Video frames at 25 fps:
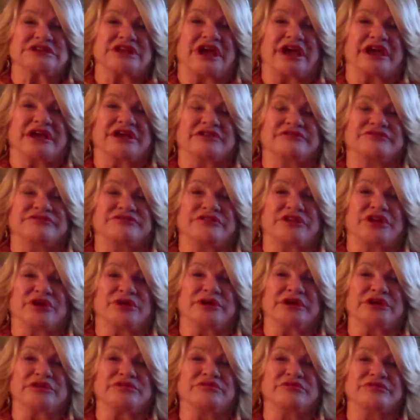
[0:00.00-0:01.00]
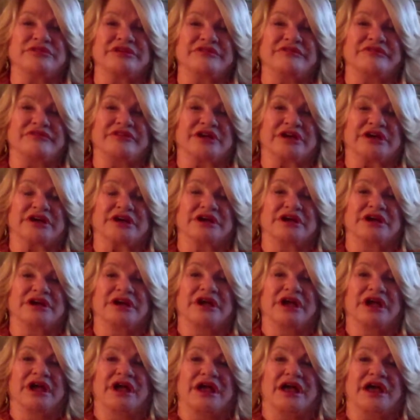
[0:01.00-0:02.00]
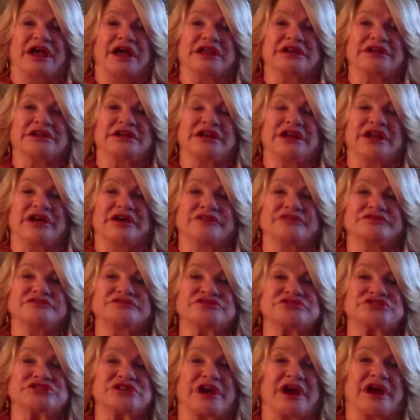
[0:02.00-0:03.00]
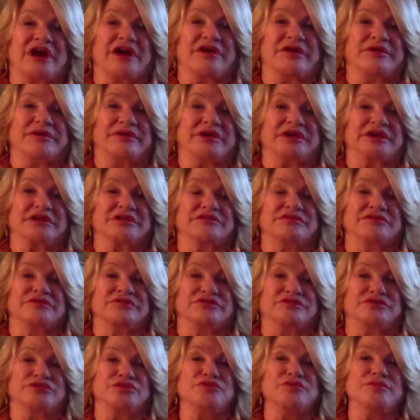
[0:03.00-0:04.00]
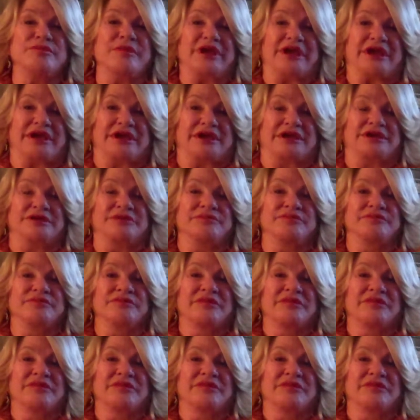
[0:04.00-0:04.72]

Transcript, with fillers: like a flowing river and love showering through me